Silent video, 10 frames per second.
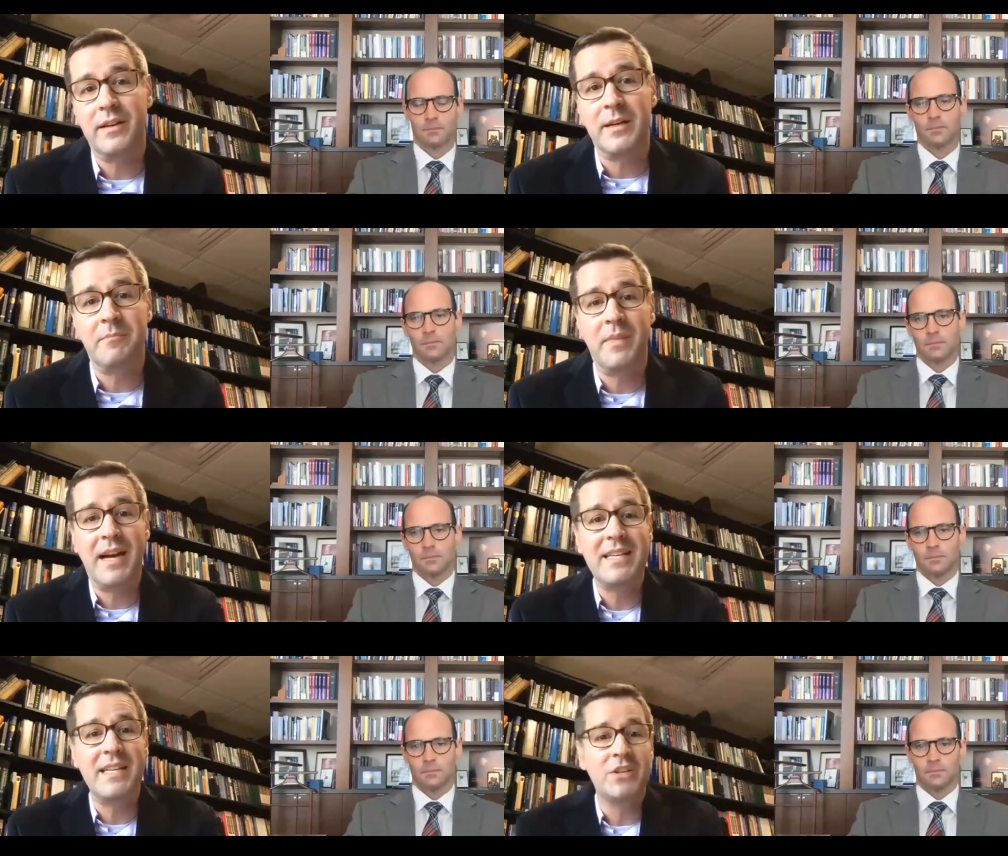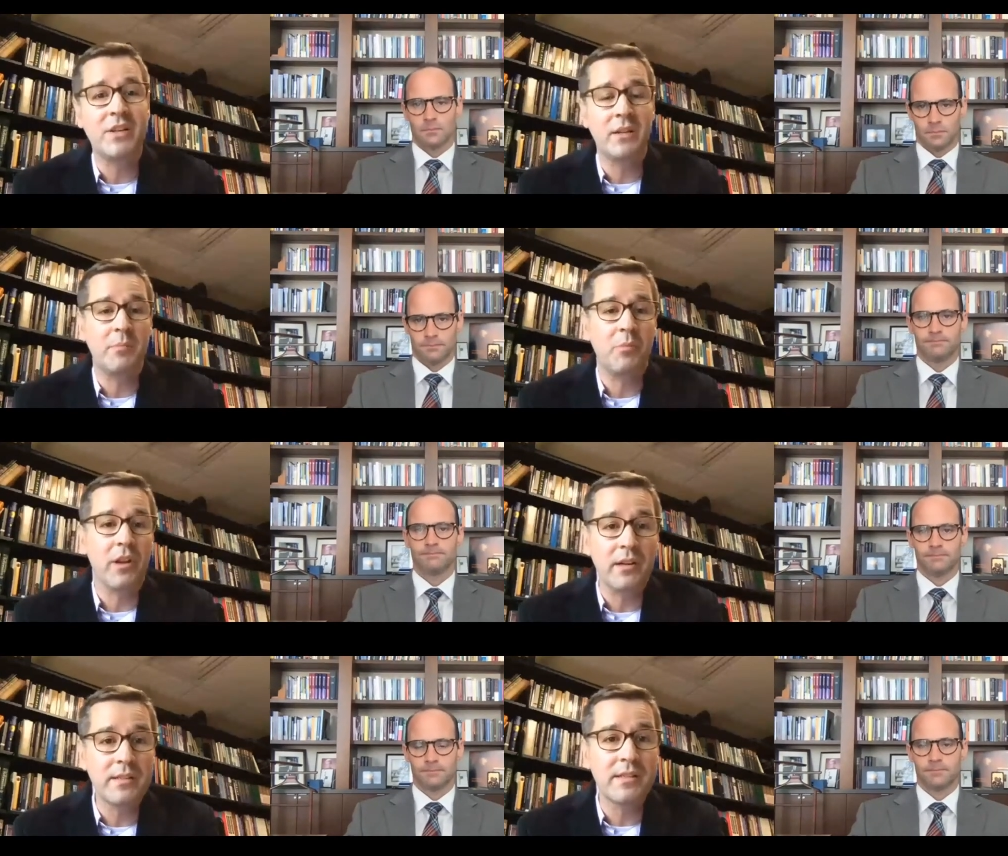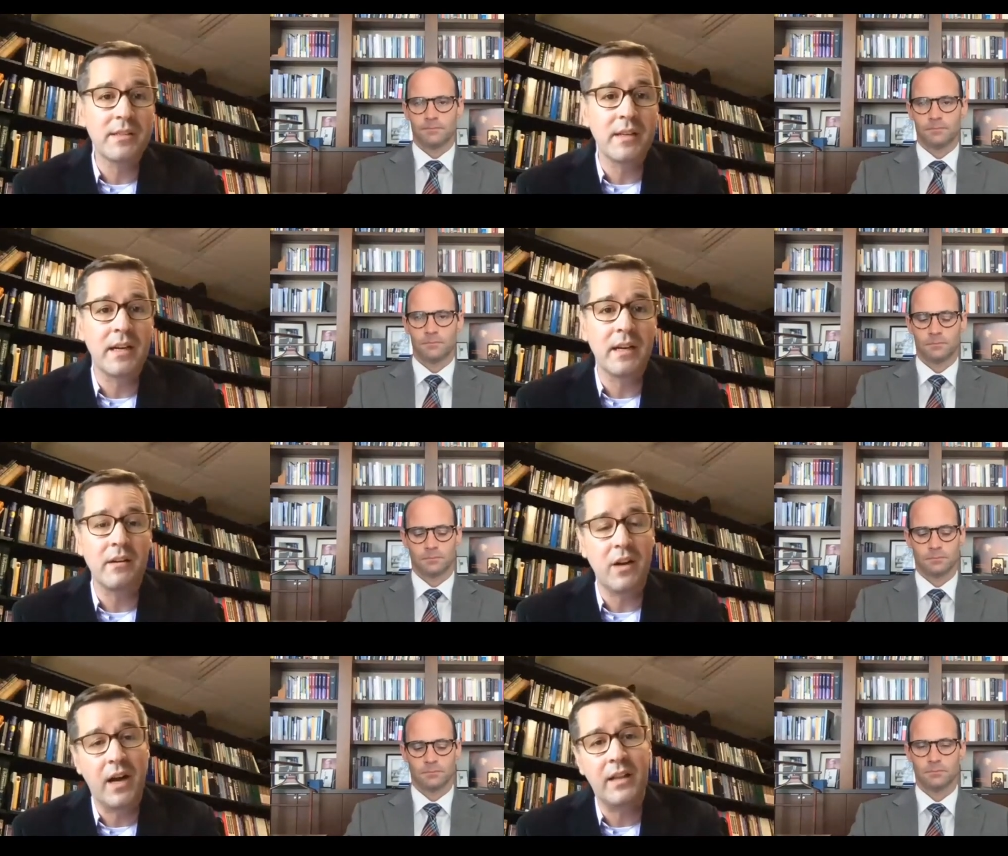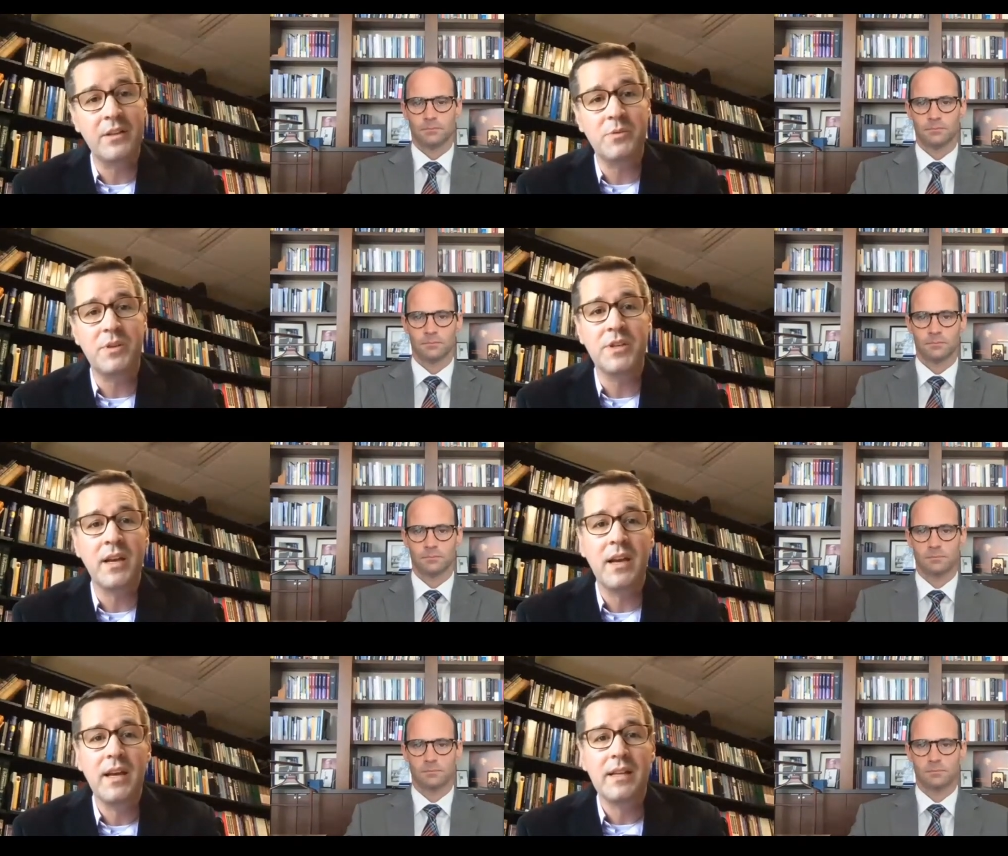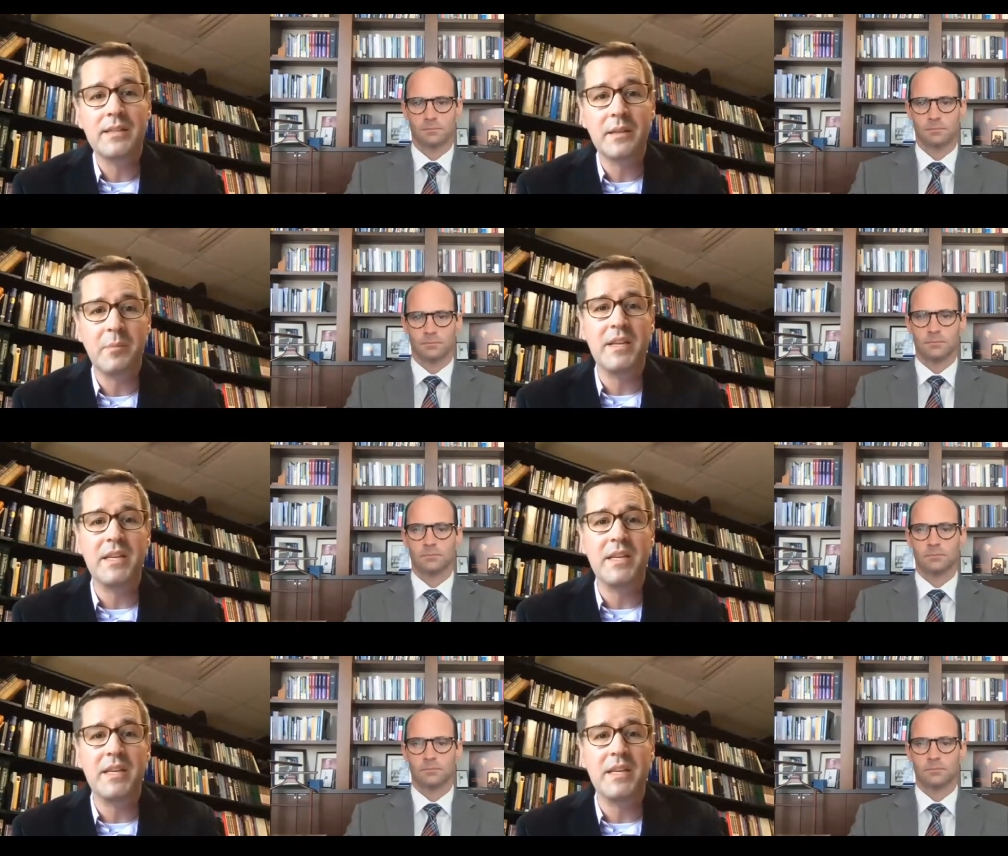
Speaker 1: Um, I teach at a liberal arts uh, college, which is a little bit